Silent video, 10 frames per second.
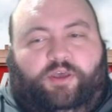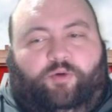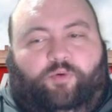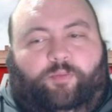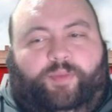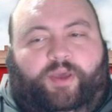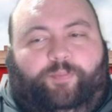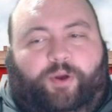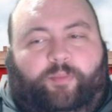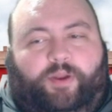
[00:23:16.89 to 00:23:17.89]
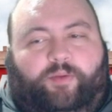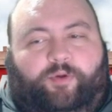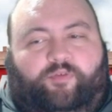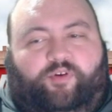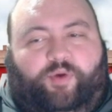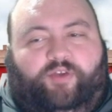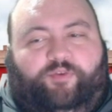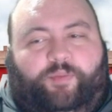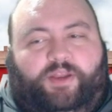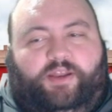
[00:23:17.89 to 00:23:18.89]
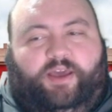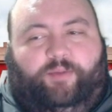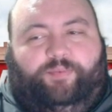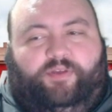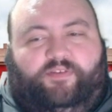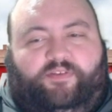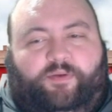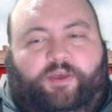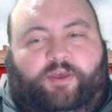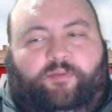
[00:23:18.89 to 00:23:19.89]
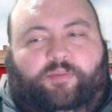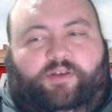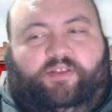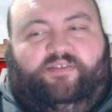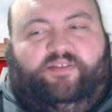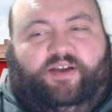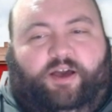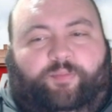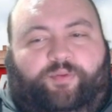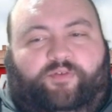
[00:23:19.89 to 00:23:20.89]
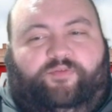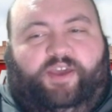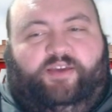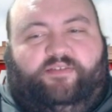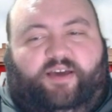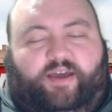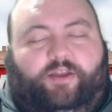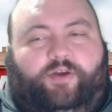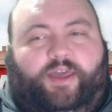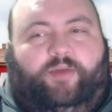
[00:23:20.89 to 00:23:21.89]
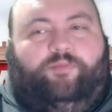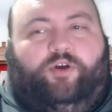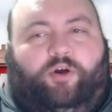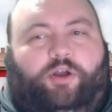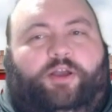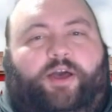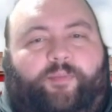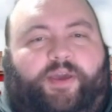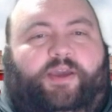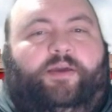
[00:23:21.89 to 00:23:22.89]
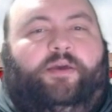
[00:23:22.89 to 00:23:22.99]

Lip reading: Won't be a permanent move away from Indianapolis, but at least a couple of Vegas title games are coming.